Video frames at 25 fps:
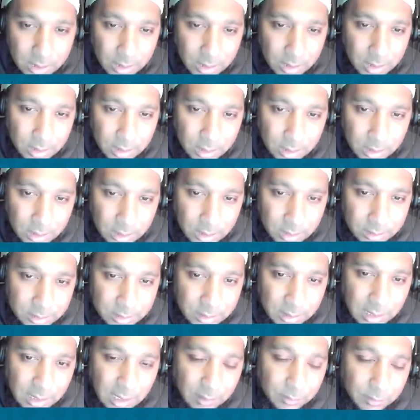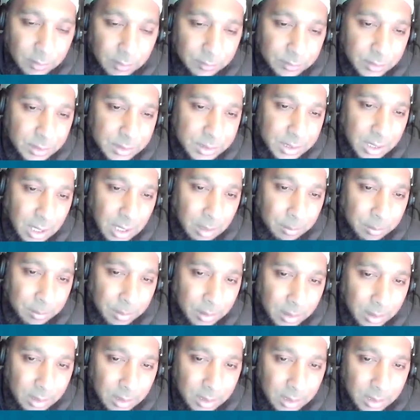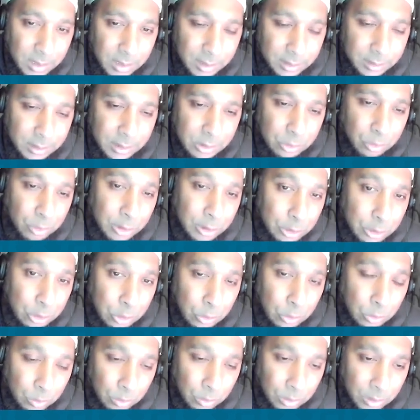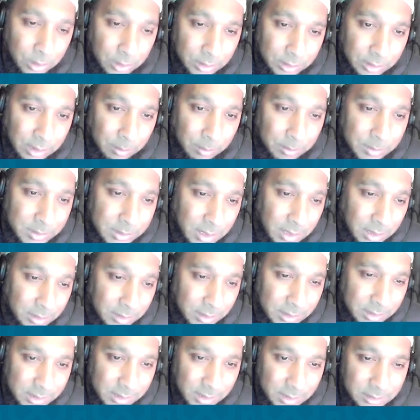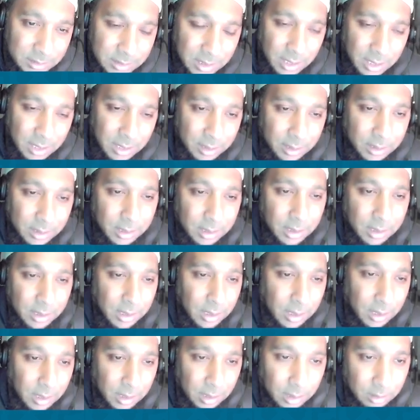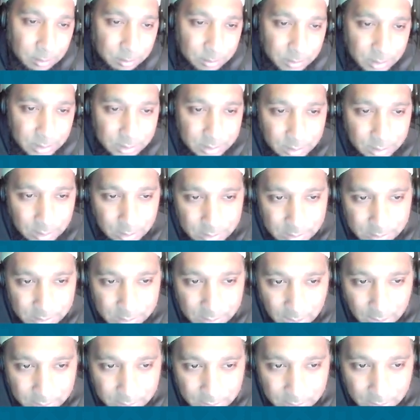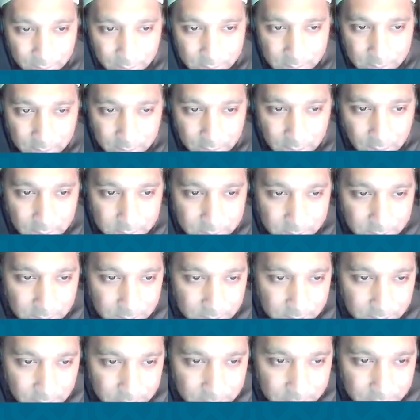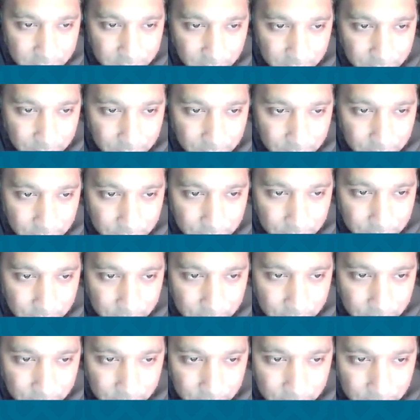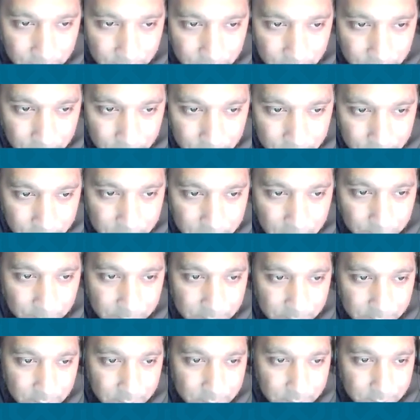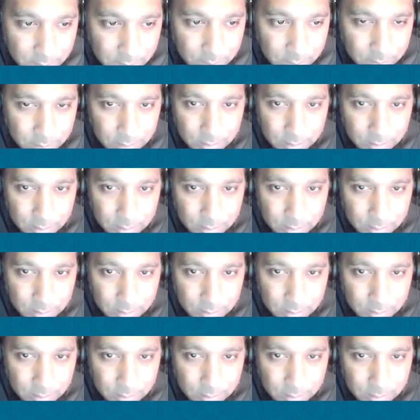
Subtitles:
at the level of the Sahaba, there's only 2. That means that this entire isnad is an Aziz isnad. Does that make sense?